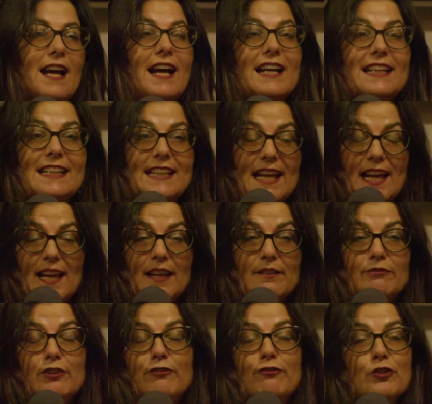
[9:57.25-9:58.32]

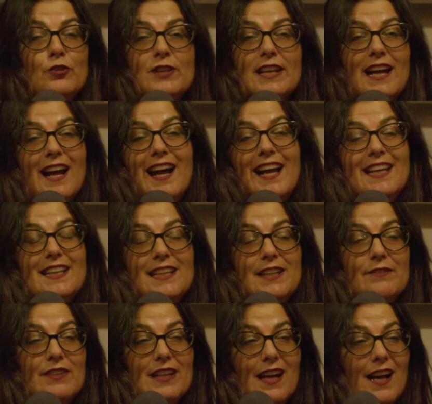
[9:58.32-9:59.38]
again for food that I didn't
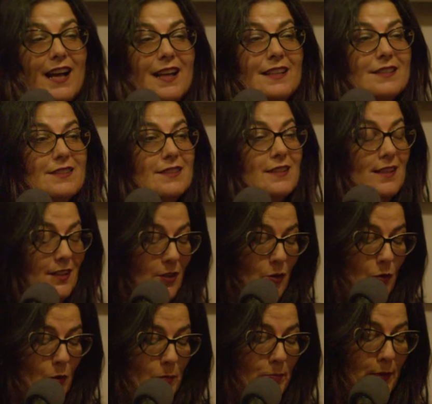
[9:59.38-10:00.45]
even hunt
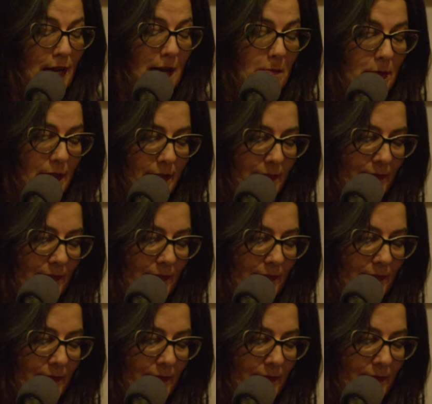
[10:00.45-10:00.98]
or prep.